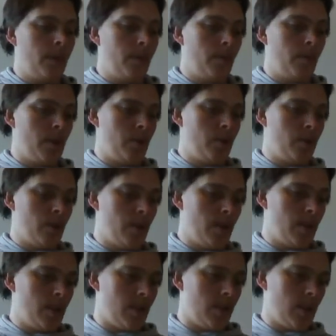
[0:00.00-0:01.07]
which
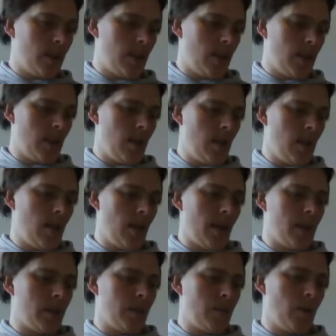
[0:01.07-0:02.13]
is the
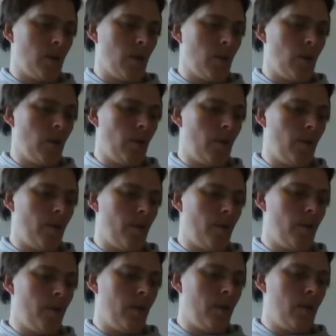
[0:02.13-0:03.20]
next part of
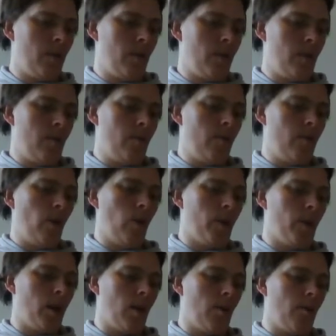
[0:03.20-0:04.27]

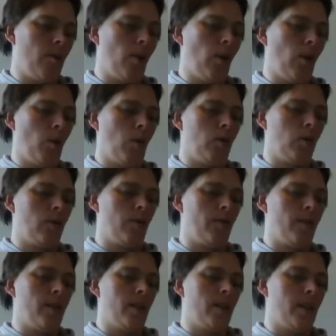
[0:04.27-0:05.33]
follow on
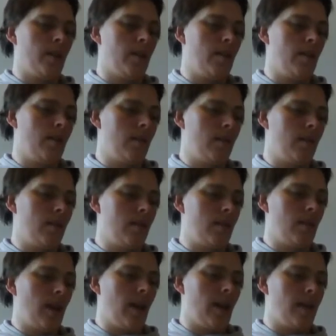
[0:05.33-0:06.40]
of
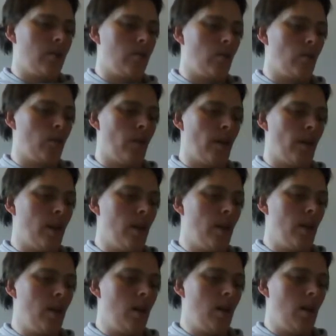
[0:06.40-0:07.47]
their story,
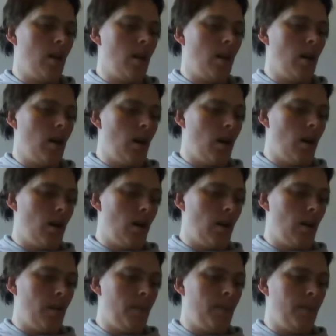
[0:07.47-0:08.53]

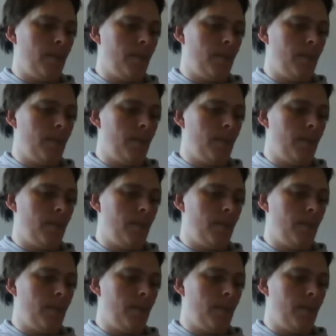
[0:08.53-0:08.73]
Emily